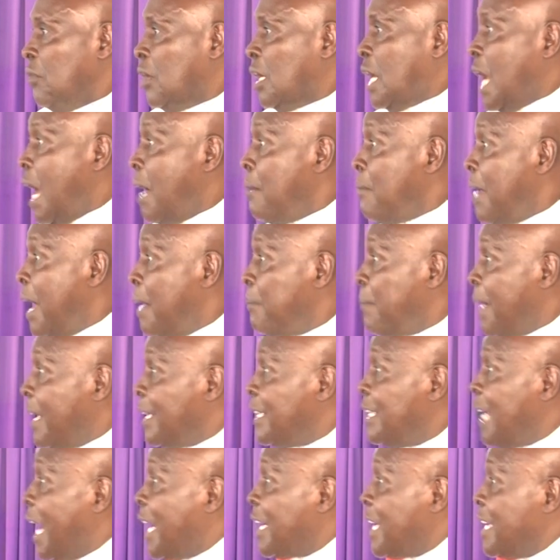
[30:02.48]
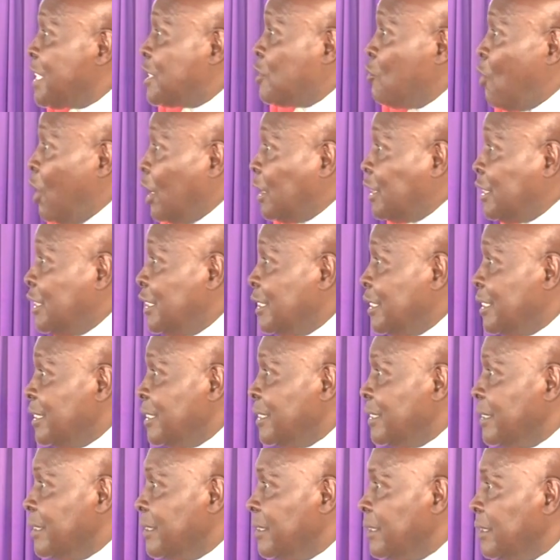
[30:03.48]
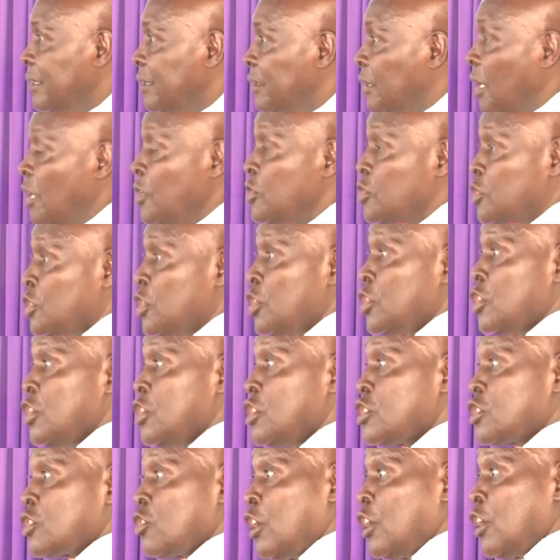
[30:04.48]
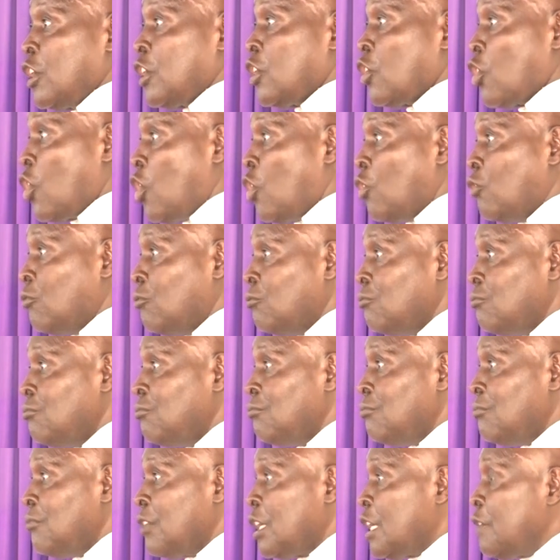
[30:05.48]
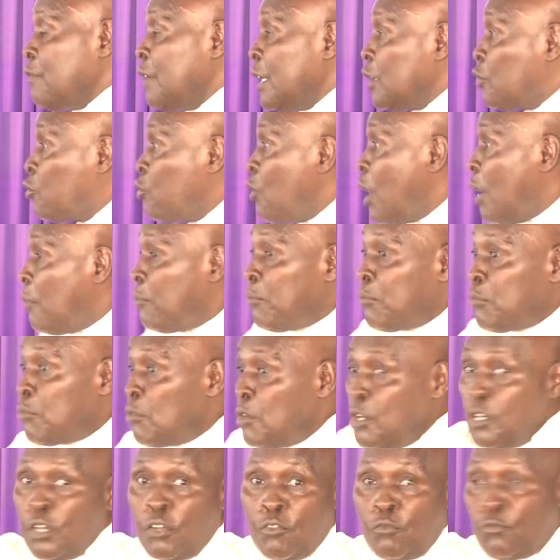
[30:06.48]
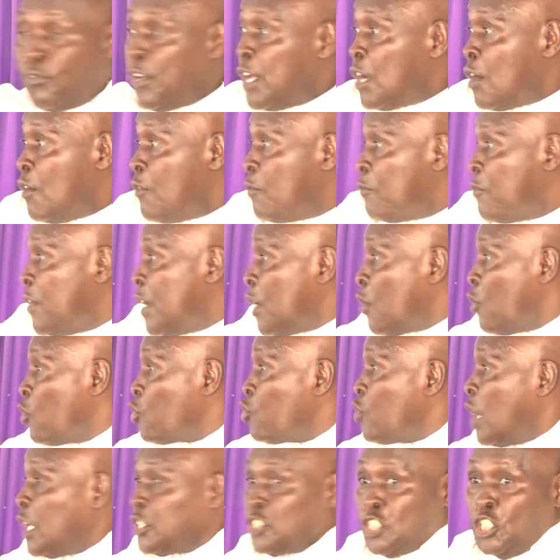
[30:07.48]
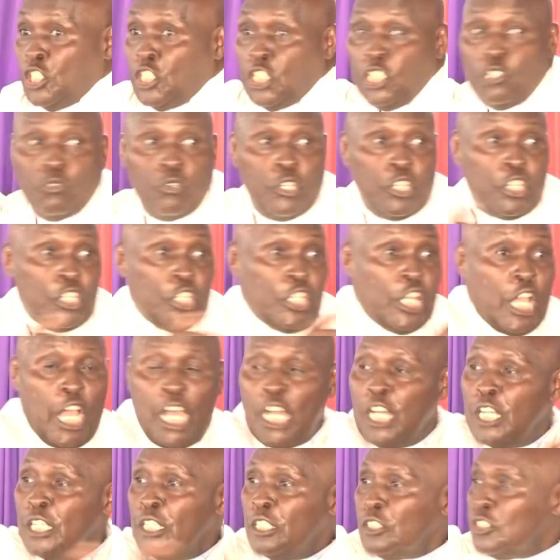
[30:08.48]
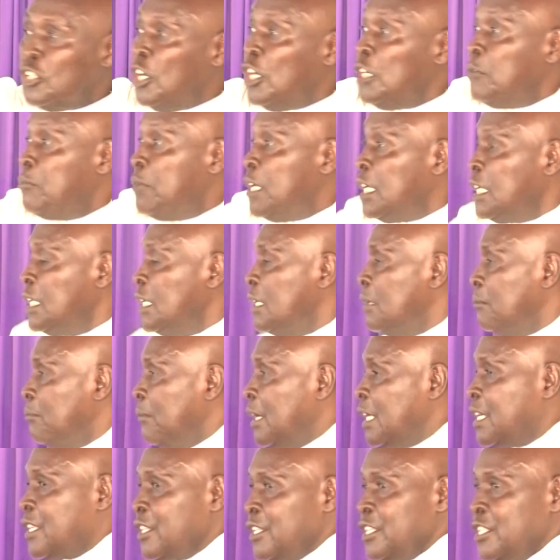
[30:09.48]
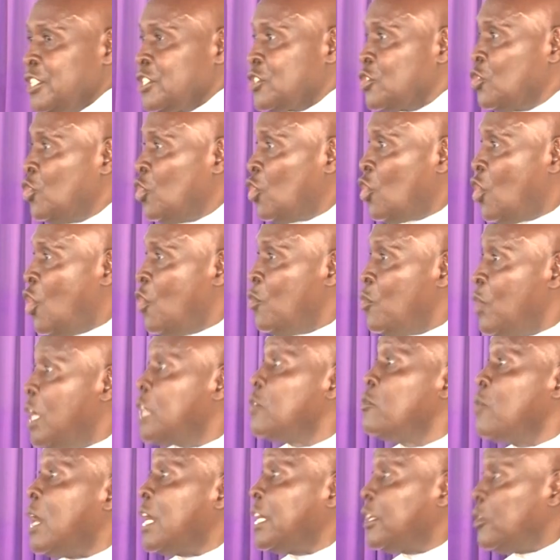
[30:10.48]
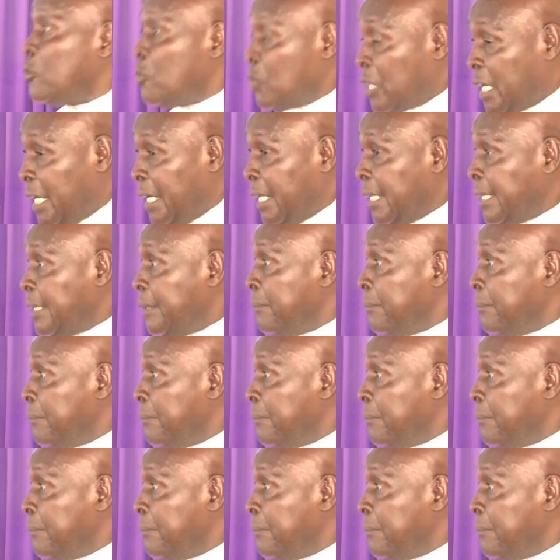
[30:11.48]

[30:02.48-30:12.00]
Come up and arrest what? Don't see things going wrong. Even to a fellow you are sitting with here. Don't make make things go wrong when we are looking.